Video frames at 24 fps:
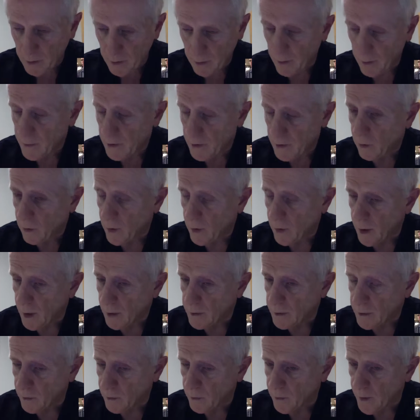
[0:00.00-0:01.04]
so even though
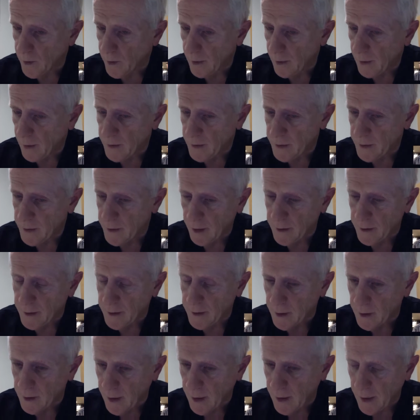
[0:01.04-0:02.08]
if we have this
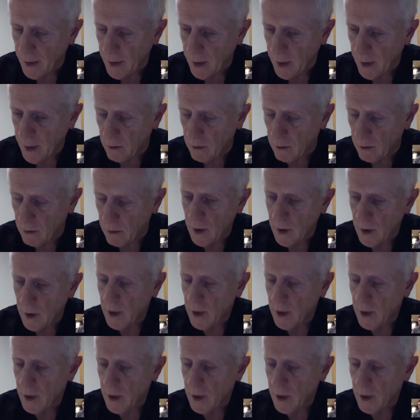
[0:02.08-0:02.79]
texting now